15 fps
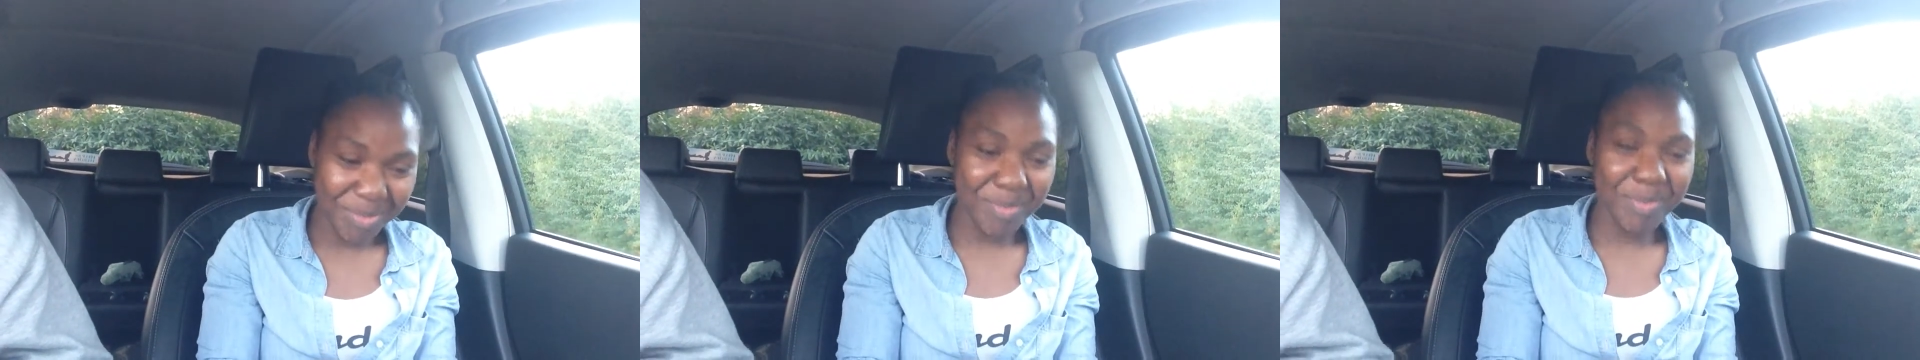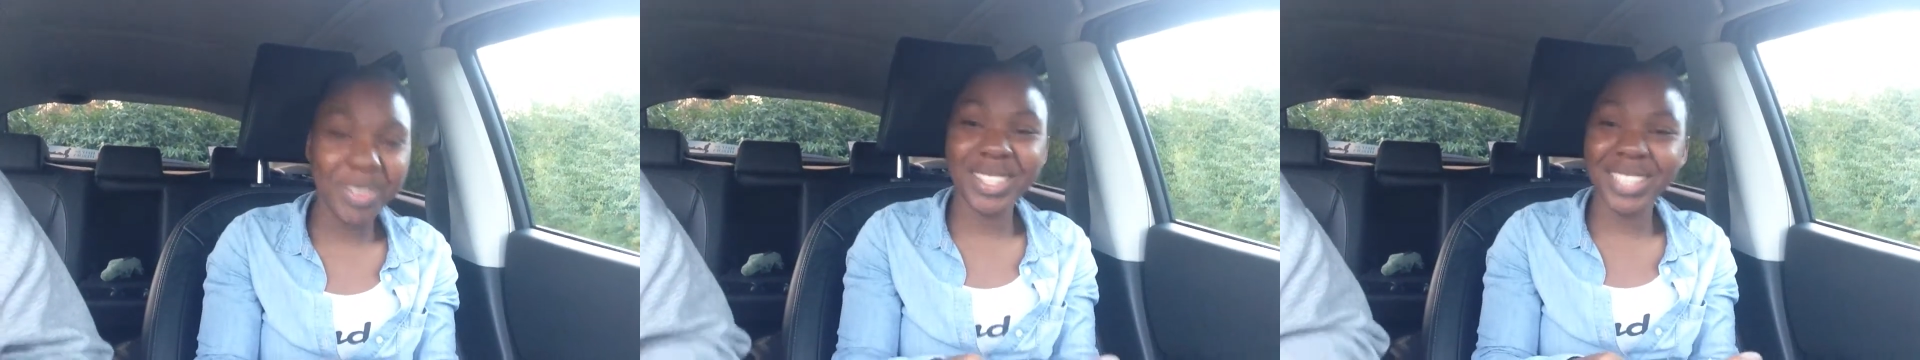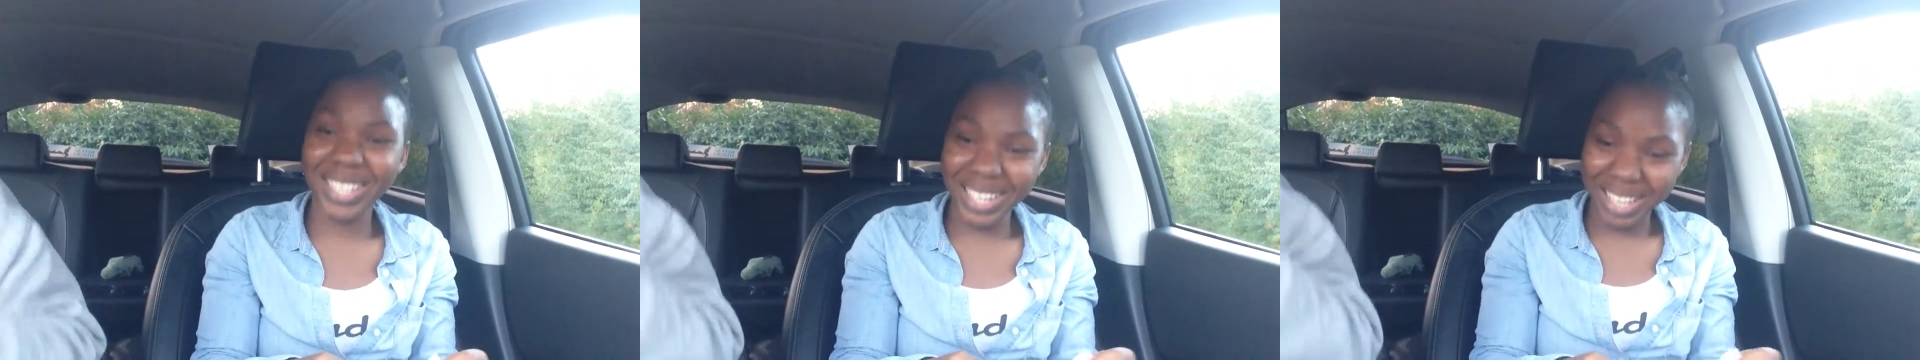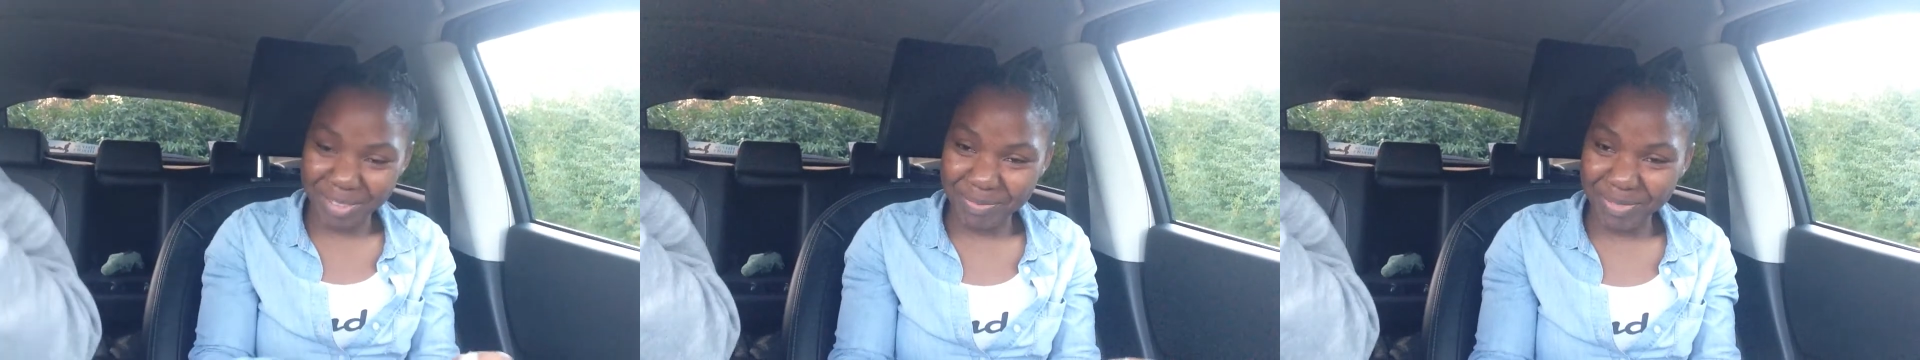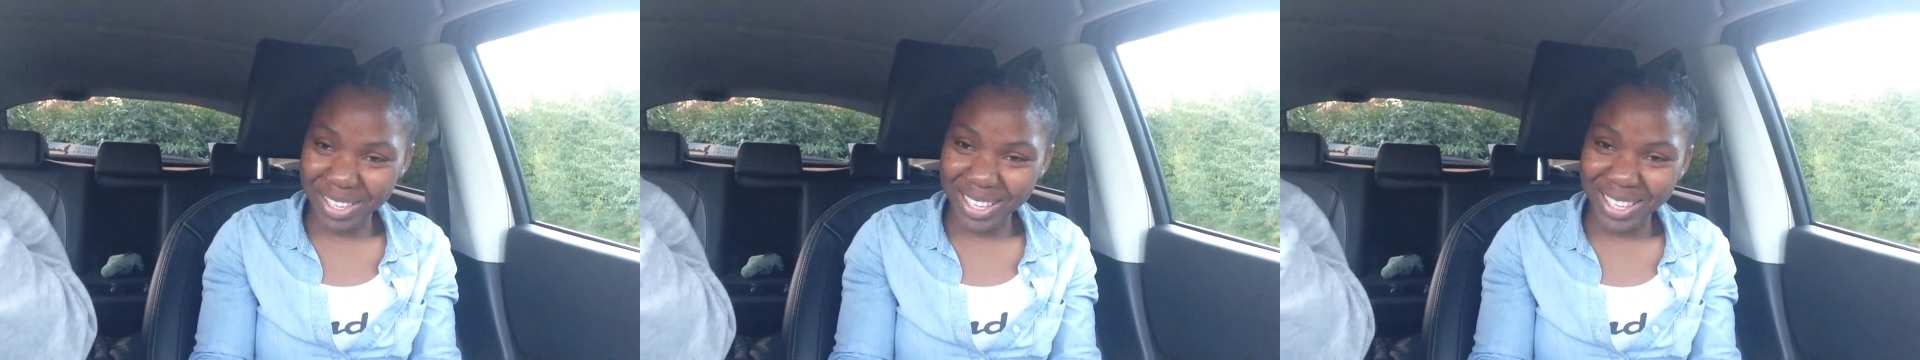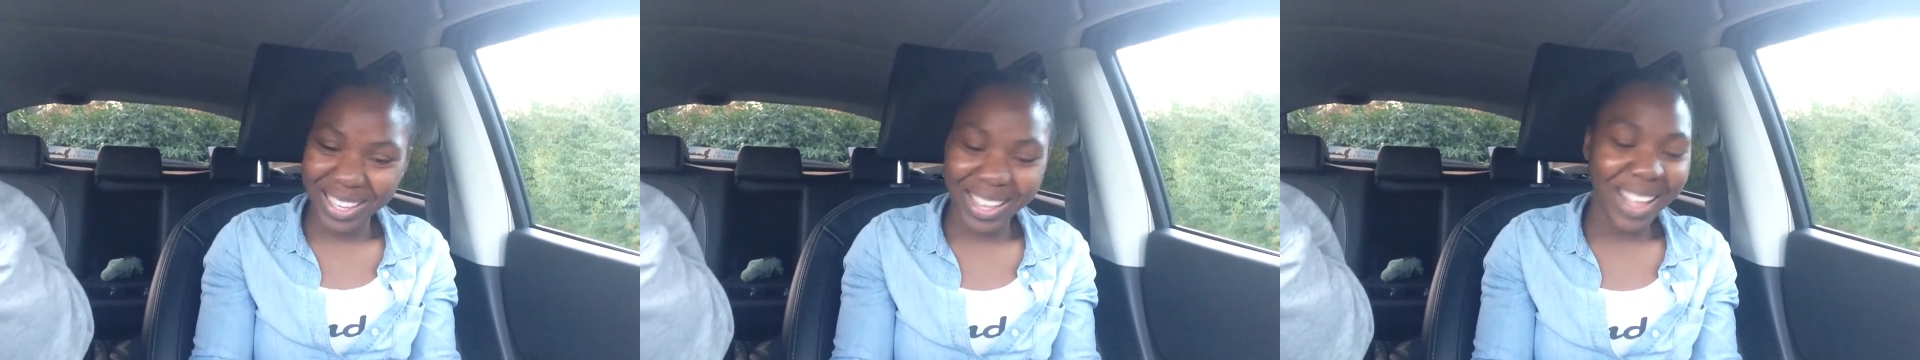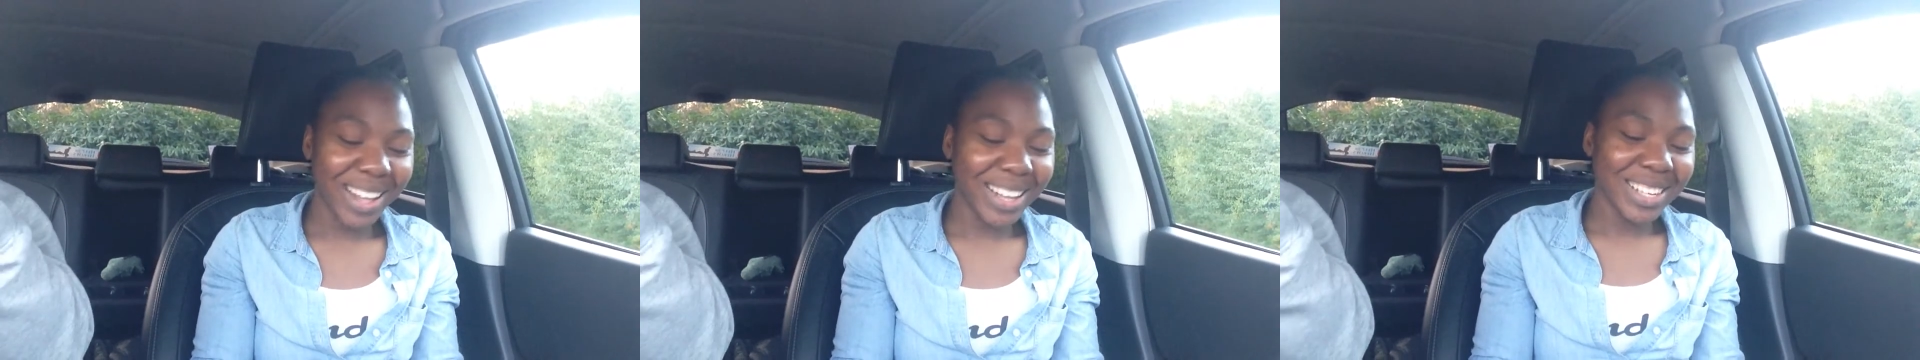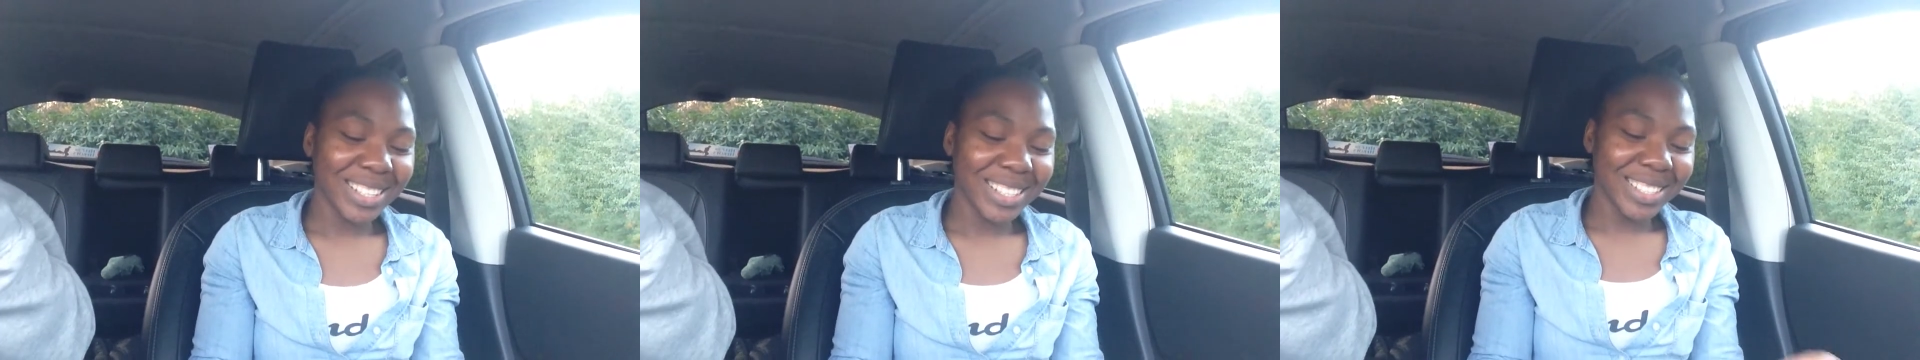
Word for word: More than happy. Yeah.